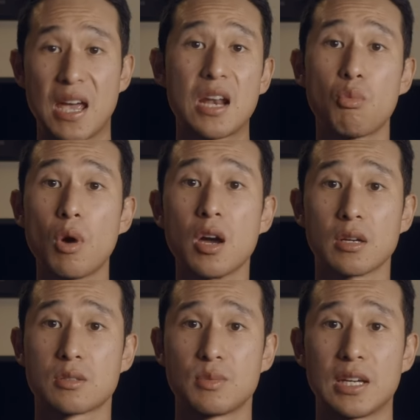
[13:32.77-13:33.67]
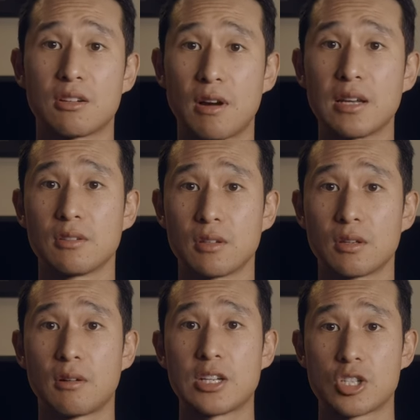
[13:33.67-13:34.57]
And it works. We get great,
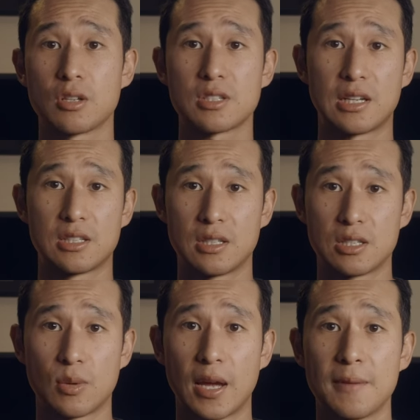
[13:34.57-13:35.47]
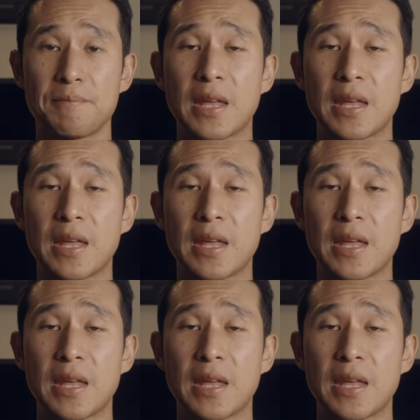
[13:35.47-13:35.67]
great shots that this way.